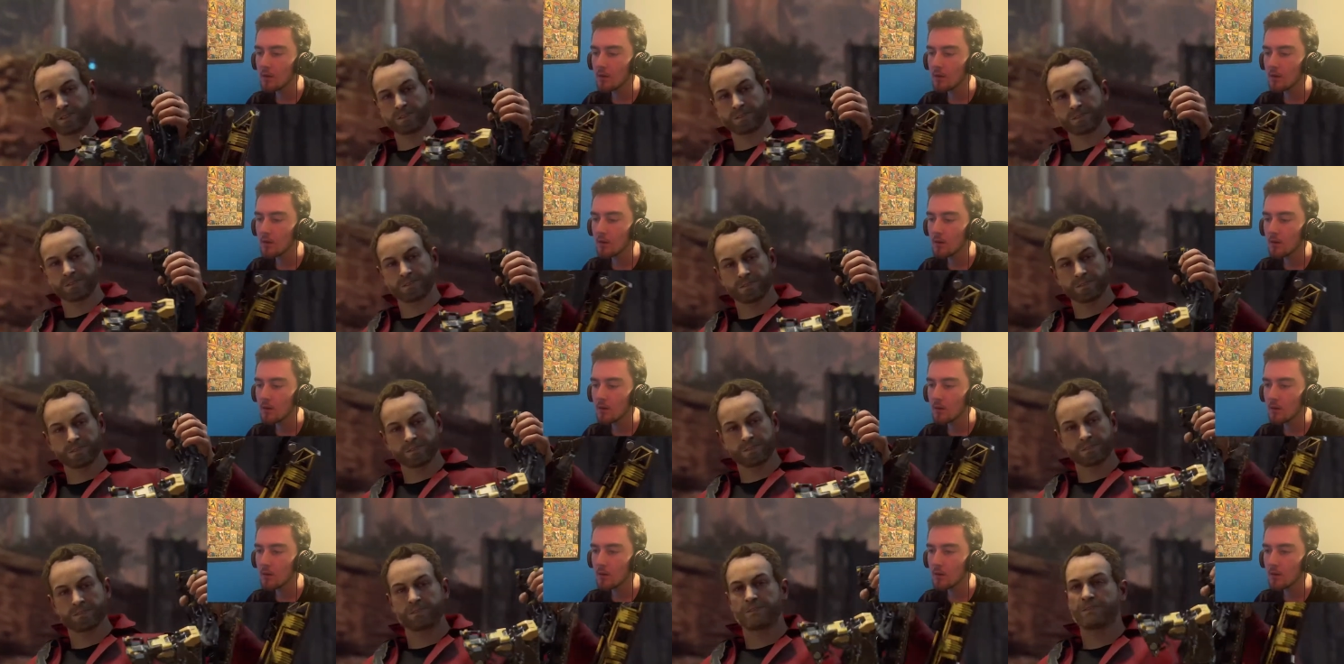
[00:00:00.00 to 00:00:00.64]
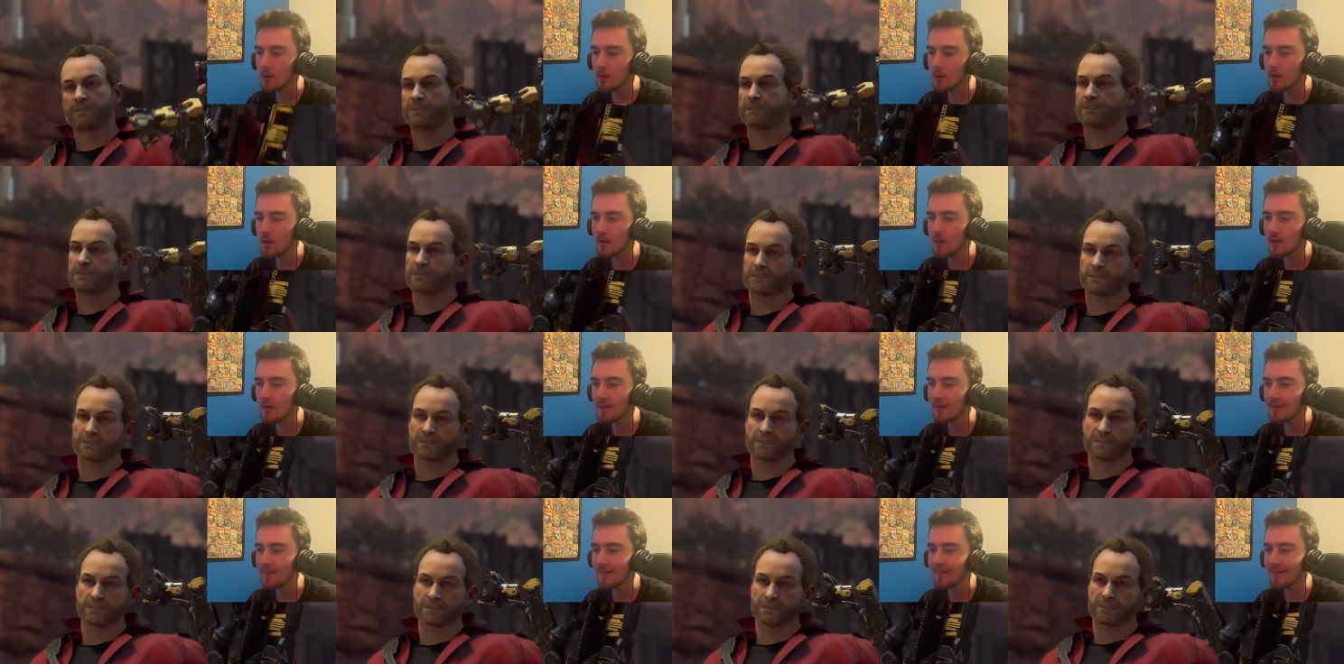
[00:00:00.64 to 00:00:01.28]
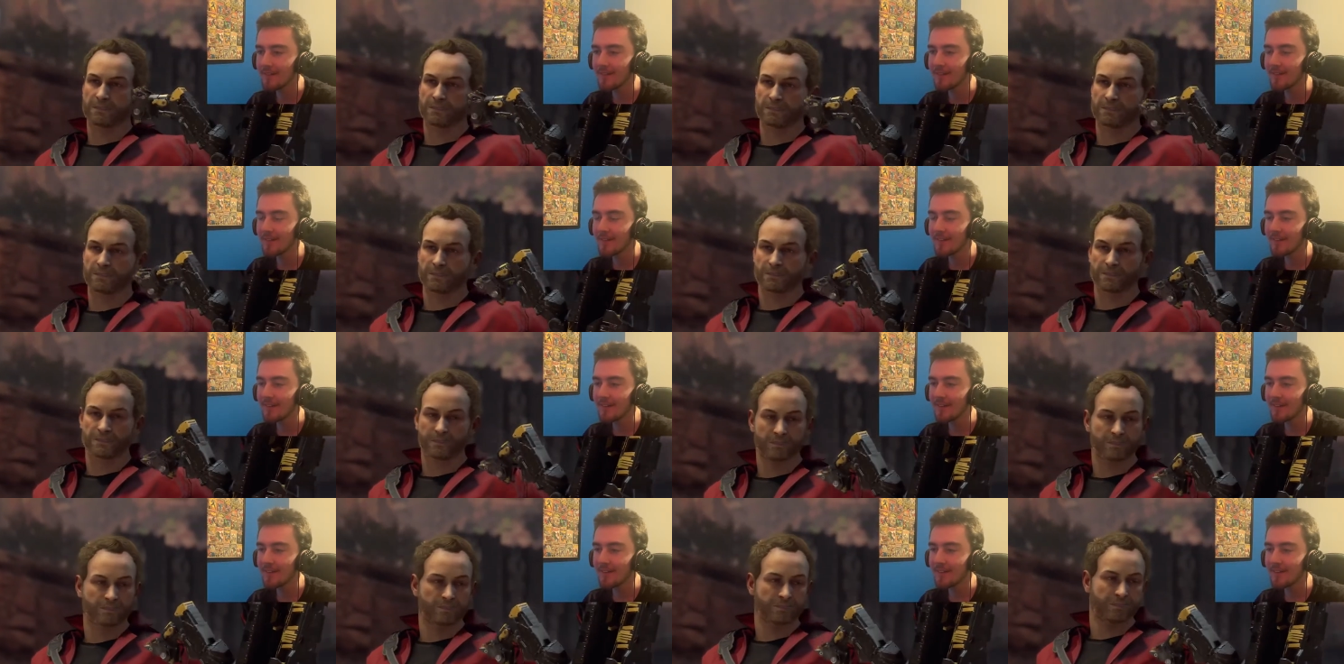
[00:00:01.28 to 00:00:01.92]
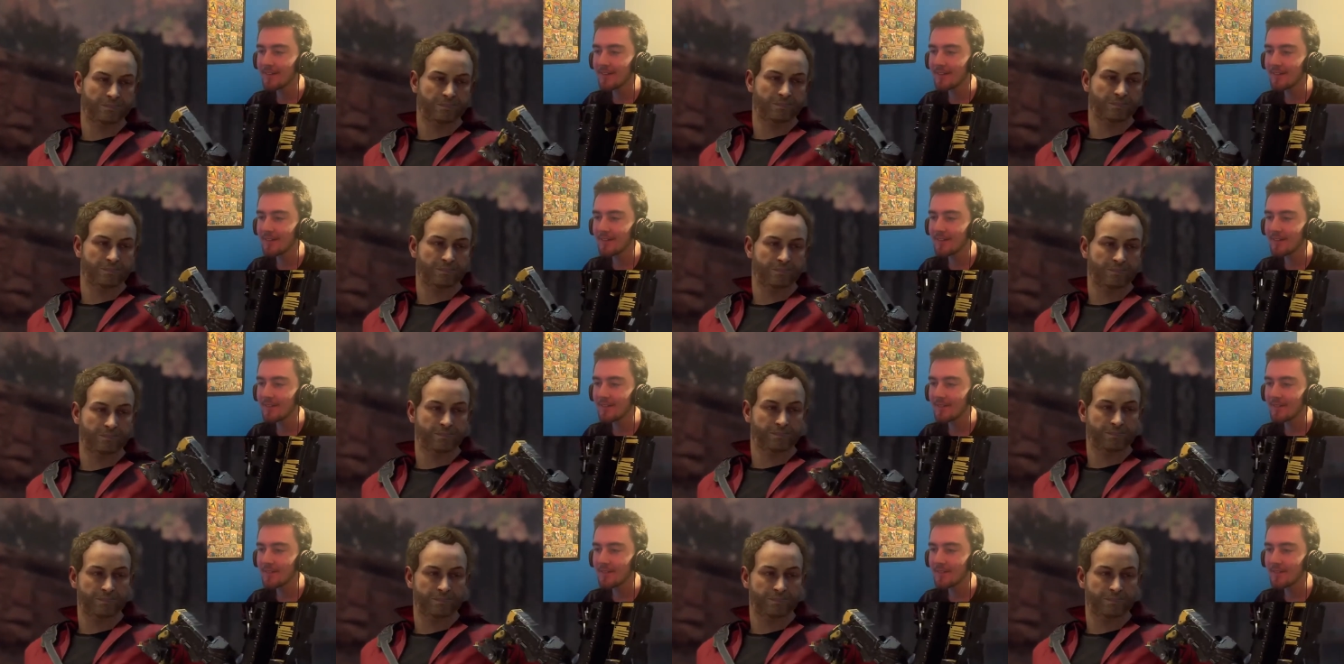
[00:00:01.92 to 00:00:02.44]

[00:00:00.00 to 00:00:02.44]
No one is speaking in this clip.